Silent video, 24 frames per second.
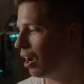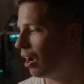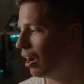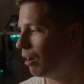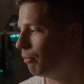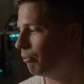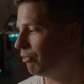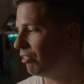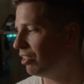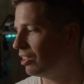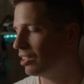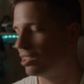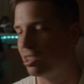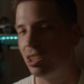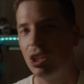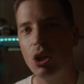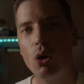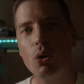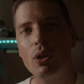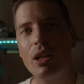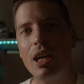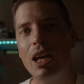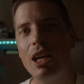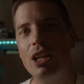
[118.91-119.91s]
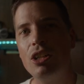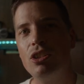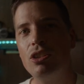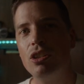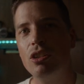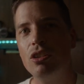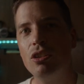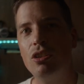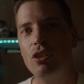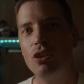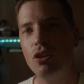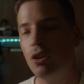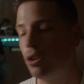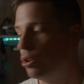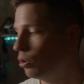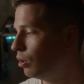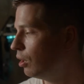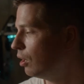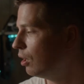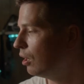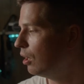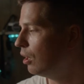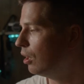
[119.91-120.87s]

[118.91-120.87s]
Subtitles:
obvious location too,